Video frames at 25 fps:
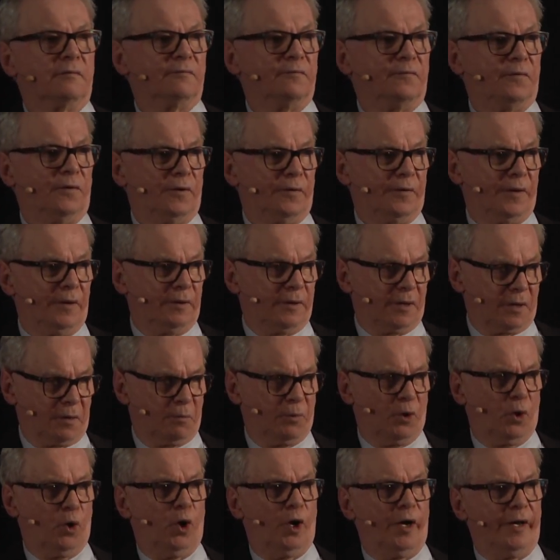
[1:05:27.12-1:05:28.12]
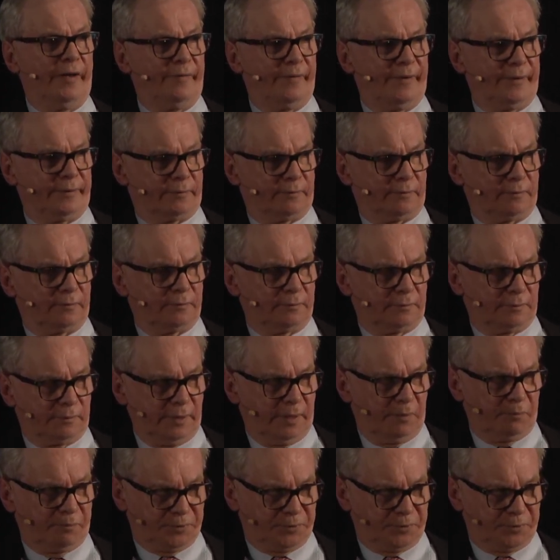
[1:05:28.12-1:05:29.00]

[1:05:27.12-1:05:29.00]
for the little boy that they